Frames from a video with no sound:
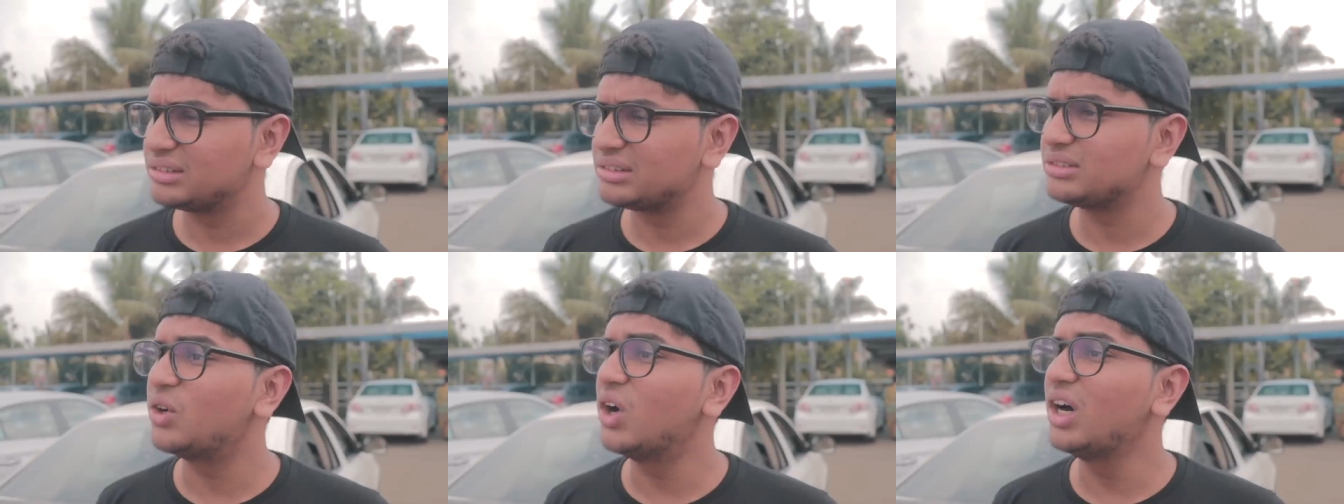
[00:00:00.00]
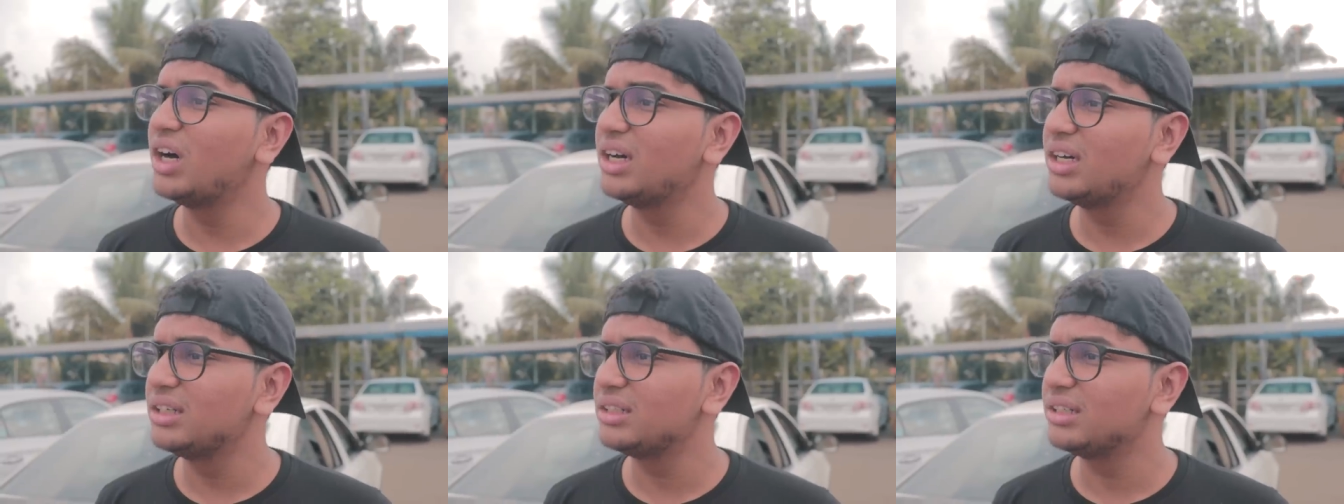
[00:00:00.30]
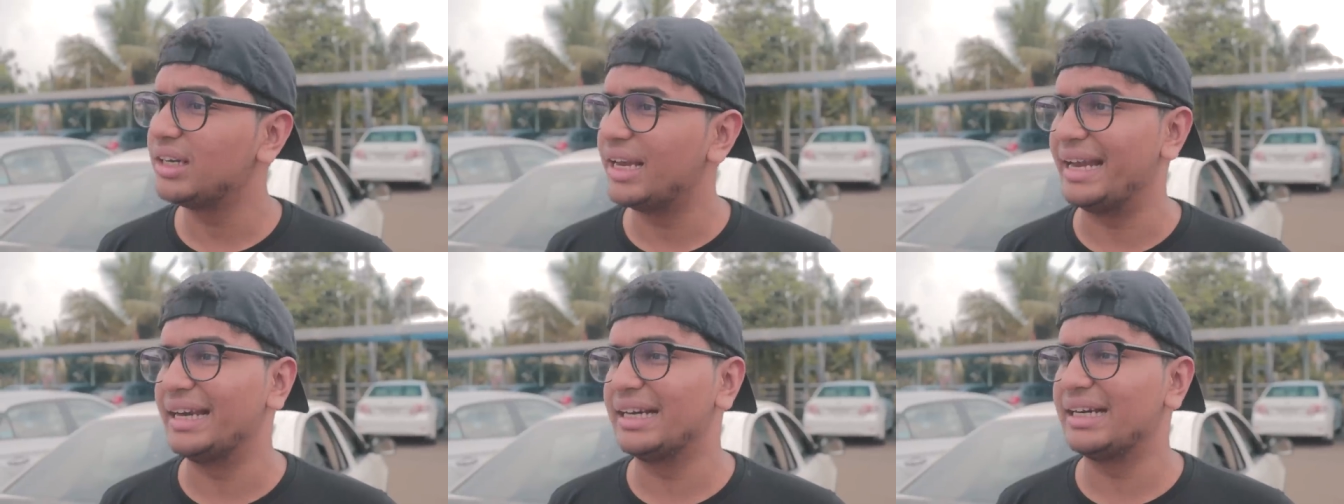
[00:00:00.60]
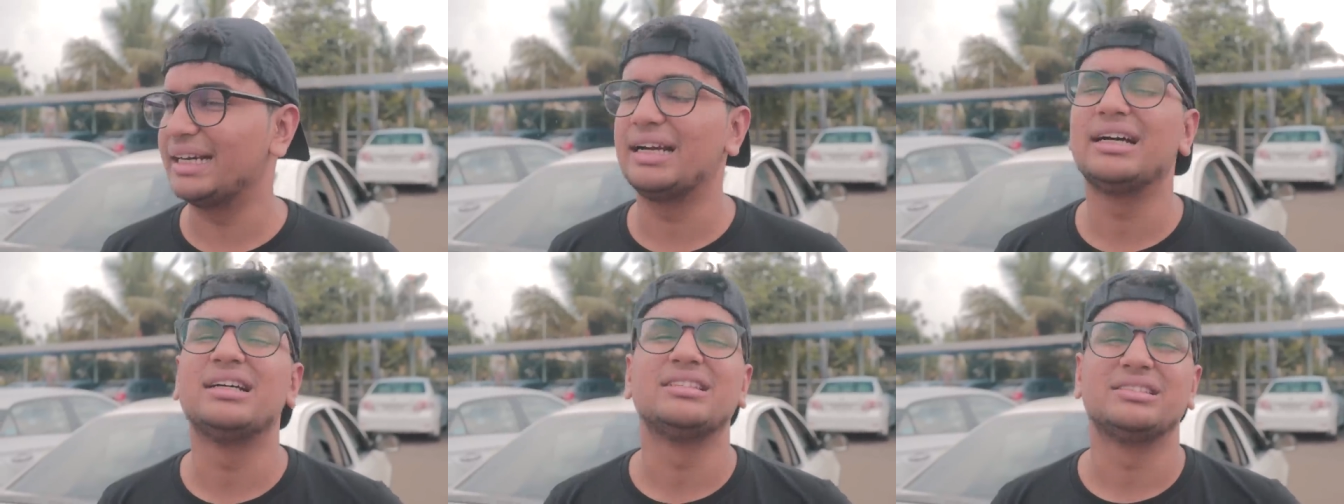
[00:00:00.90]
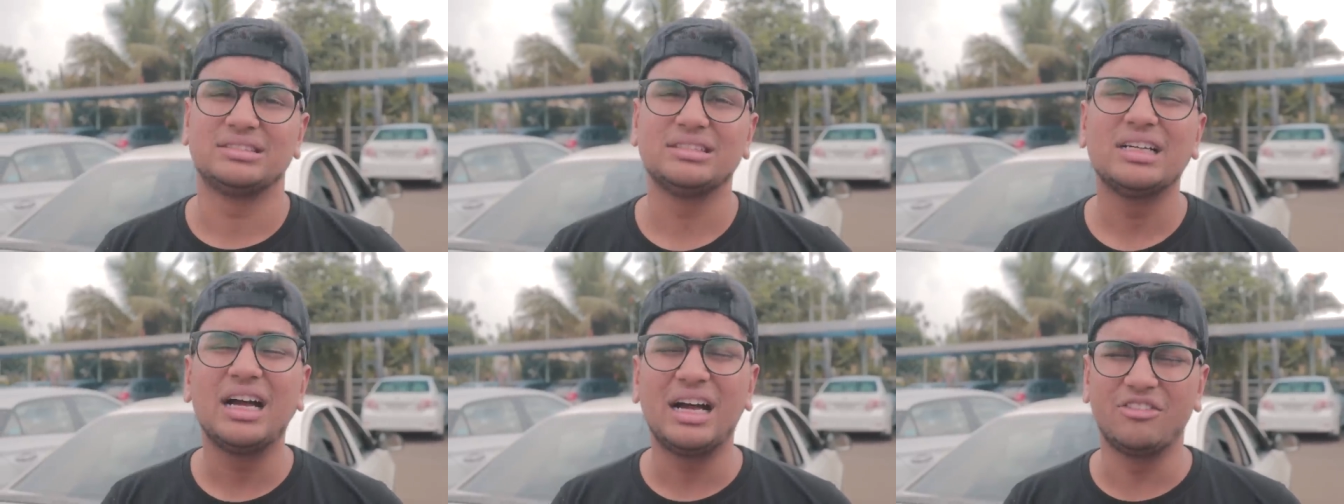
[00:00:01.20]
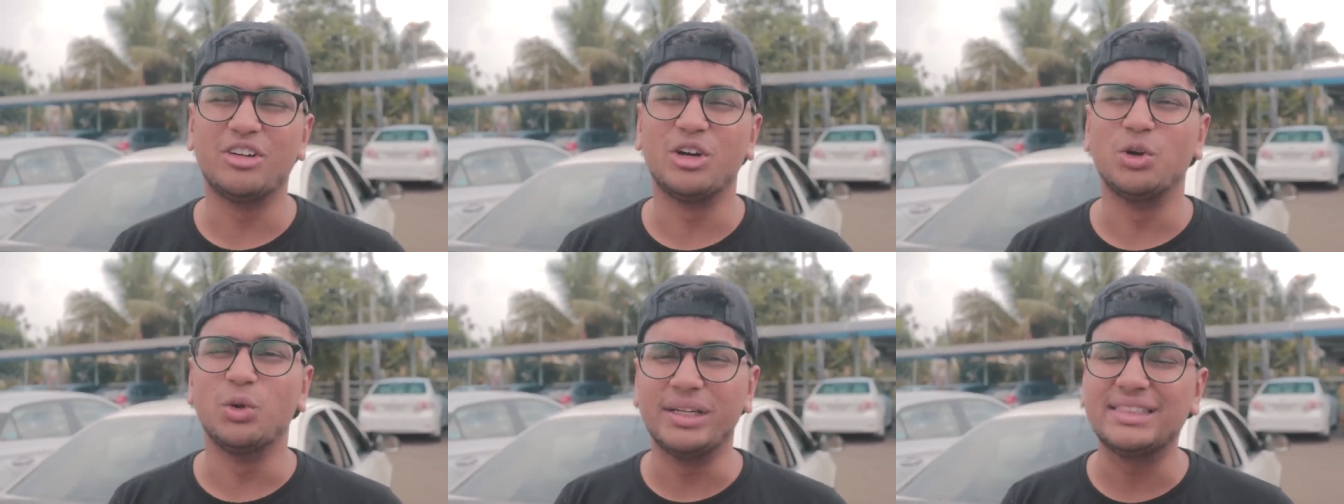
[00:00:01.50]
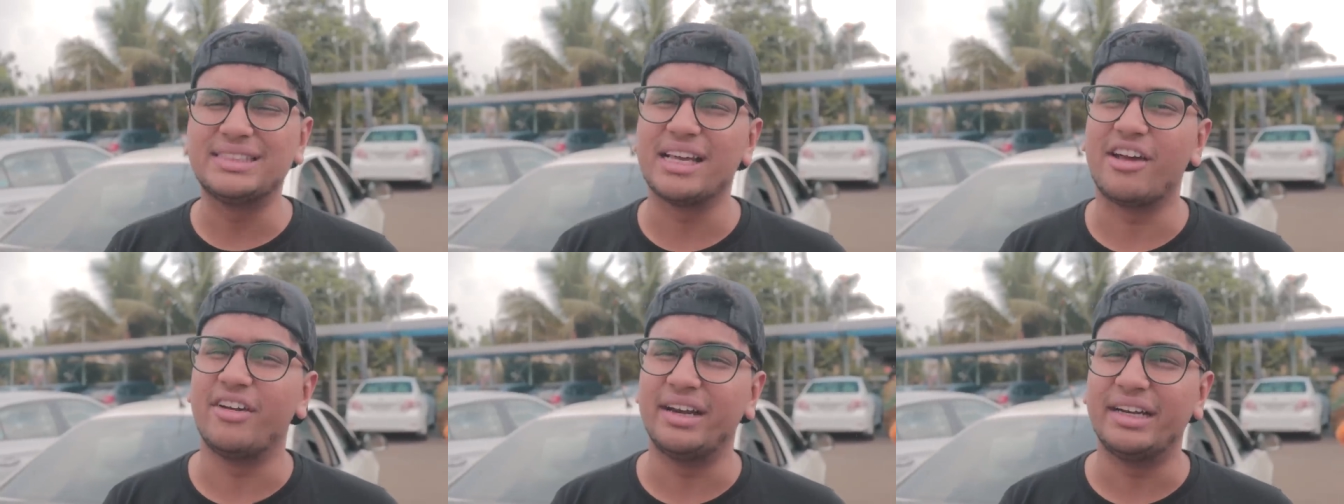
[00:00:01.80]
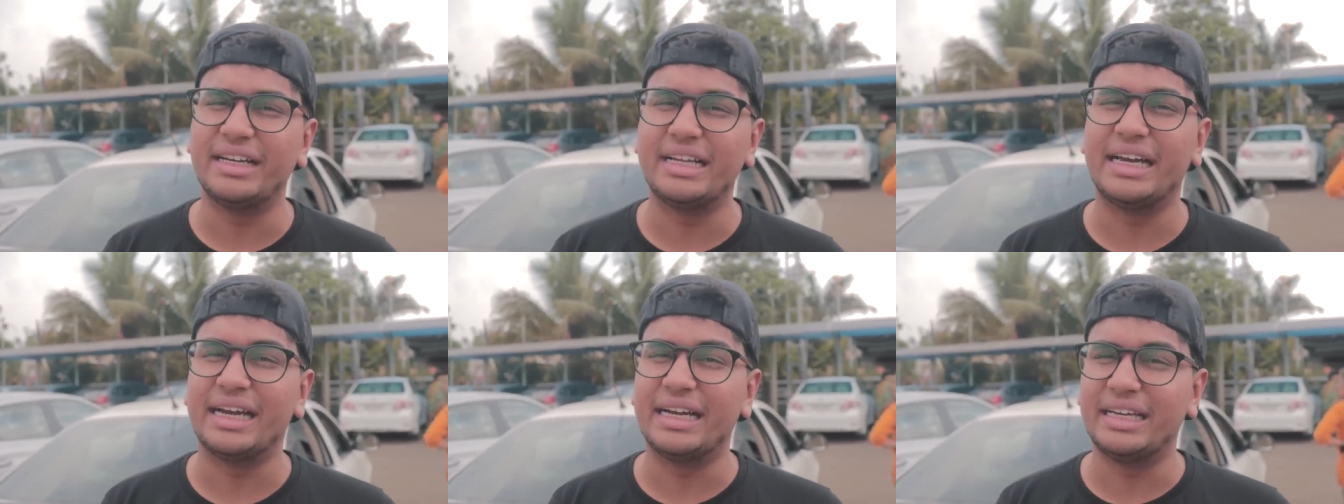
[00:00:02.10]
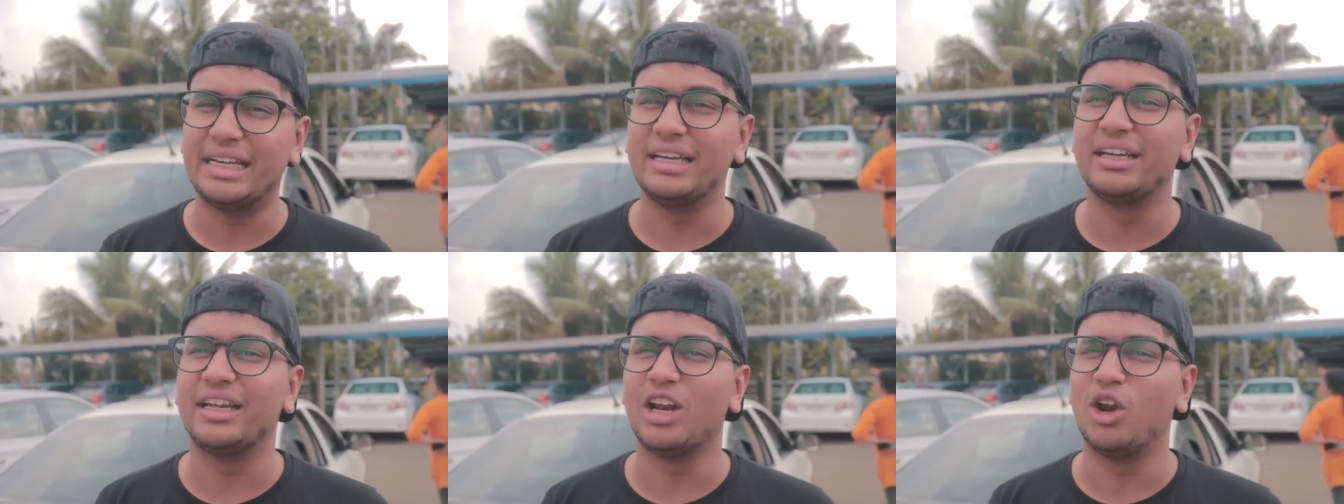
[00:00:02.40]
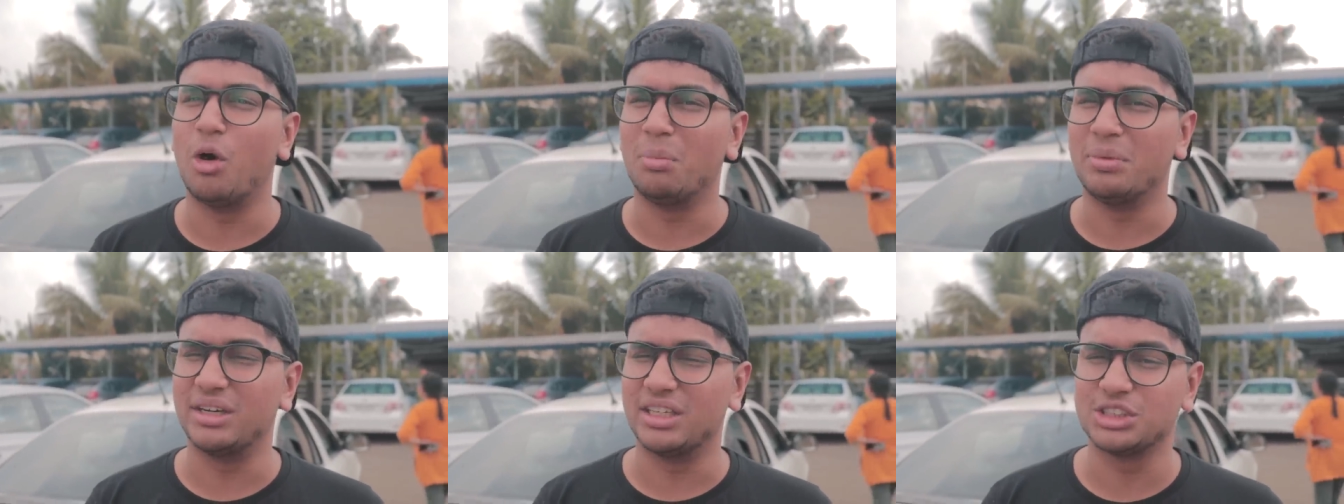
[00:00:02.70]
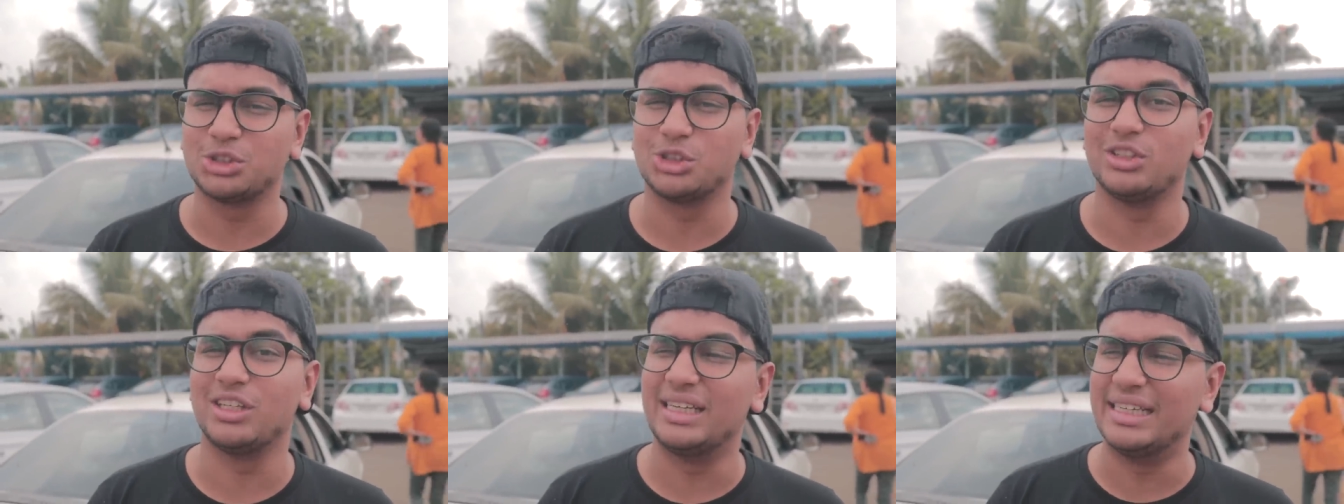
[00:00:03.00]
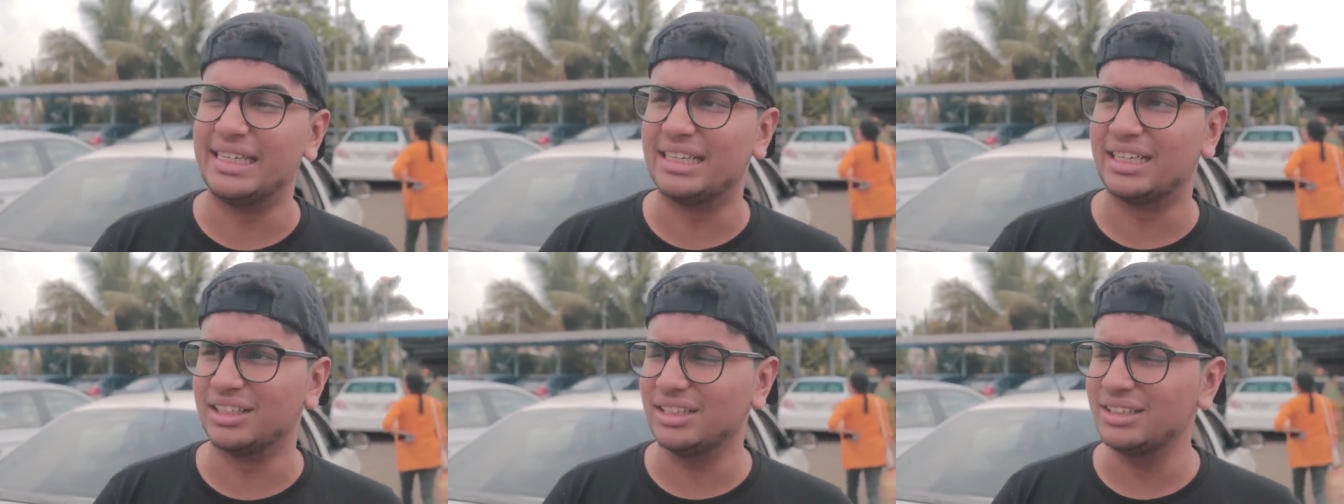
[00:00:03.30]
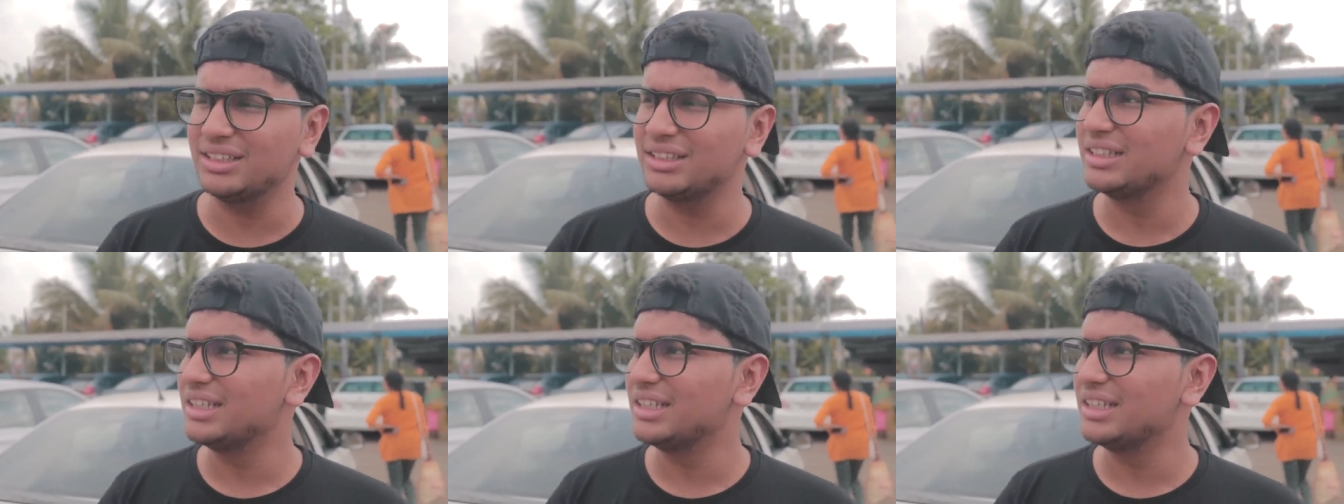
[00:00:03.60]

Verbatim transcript: What? No, we're doing seventeen eighteen kilometers to the liter.